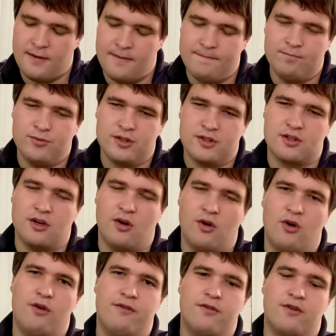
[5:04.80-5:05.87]
So
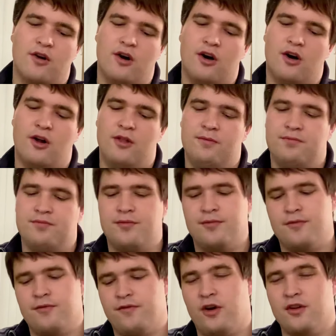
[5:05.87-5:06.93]
overall,
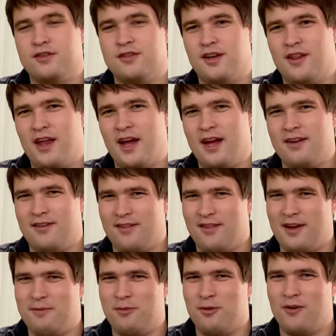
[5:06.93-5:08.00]
falls into that Glen
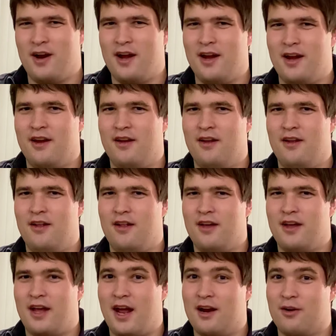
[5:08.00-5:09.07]
Moray
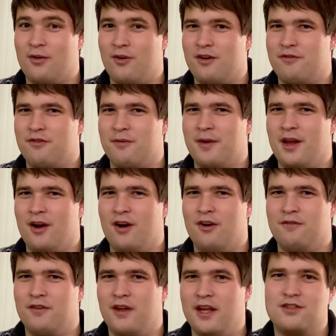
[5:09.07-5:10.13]
category for me of
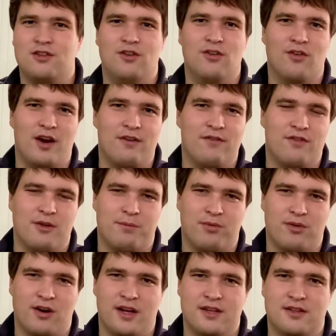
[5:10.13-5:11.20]
it's great for the
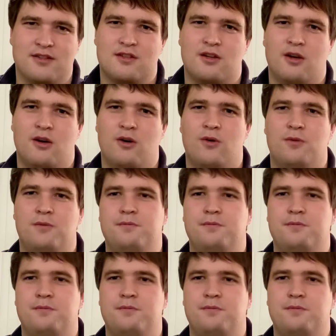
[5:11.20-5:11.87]
price. So